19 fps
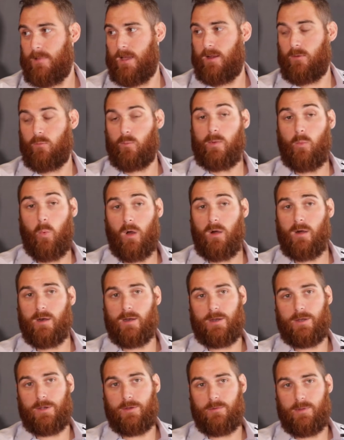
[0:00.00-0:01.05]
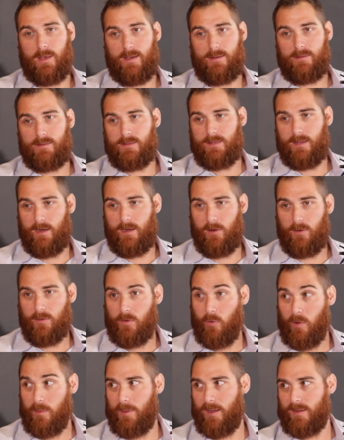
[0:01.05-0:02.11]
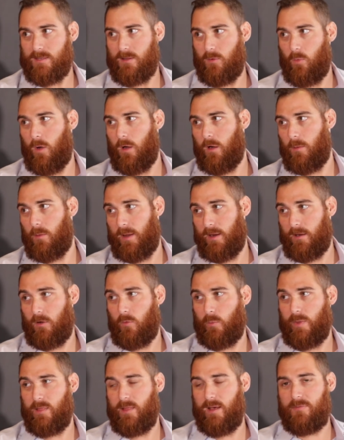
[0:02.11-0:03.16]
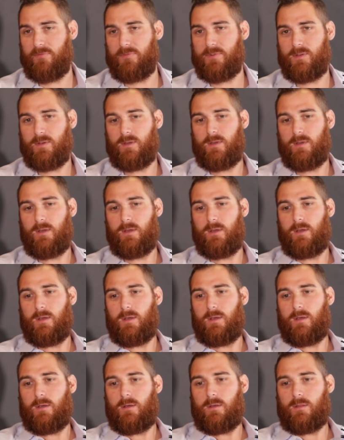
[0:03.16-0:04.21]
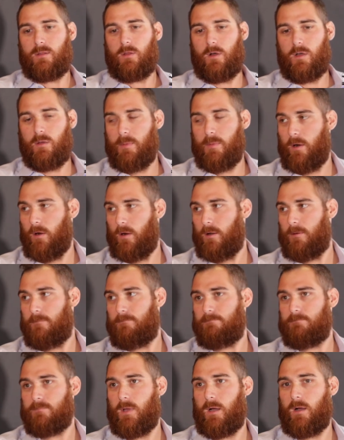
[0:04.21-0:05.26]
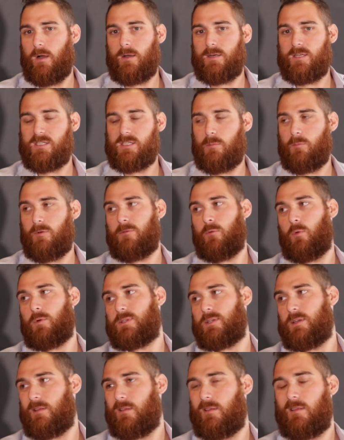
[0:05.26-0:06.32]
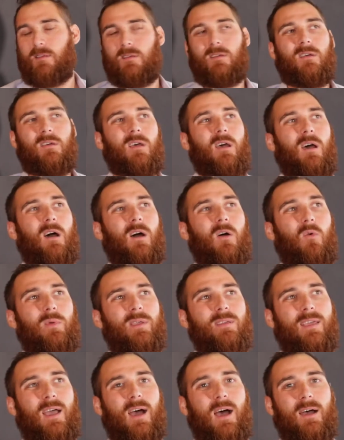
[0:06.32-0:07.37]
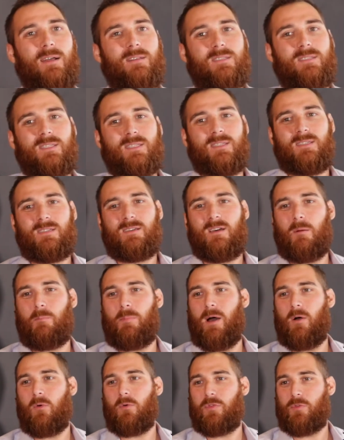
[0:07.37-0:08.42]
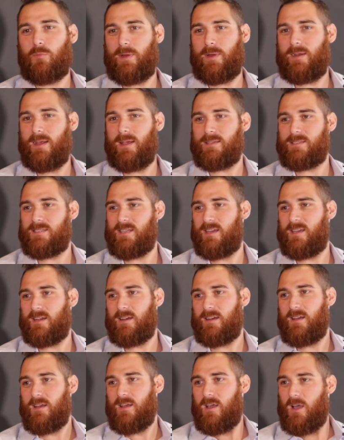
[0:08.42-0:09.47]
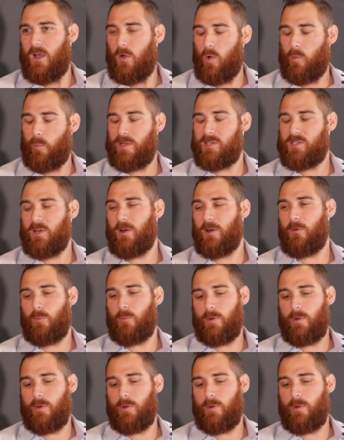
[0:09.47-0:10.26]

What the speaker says: And we wanted to do that. Now, going back to the water maker, we left La Gomera December 14th. We got about 3 days in when we started